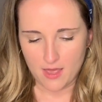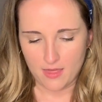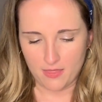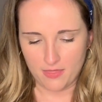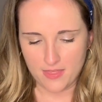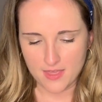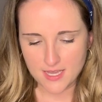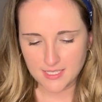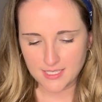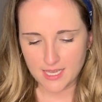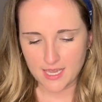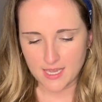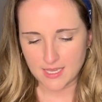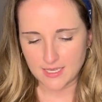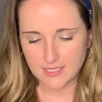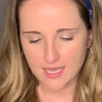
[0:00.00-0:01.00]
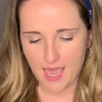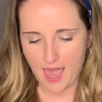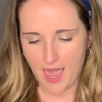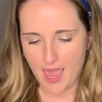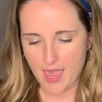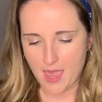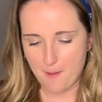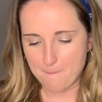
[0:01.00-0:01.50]
This is
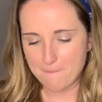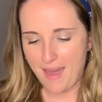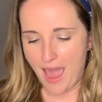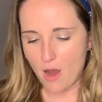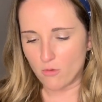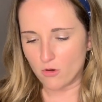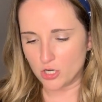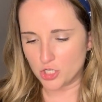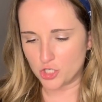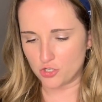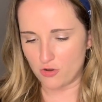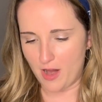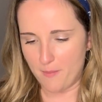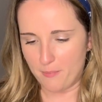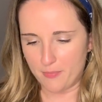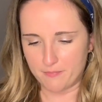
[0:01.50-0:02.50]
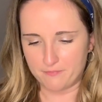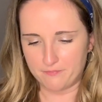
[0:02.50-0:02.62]
a power strip.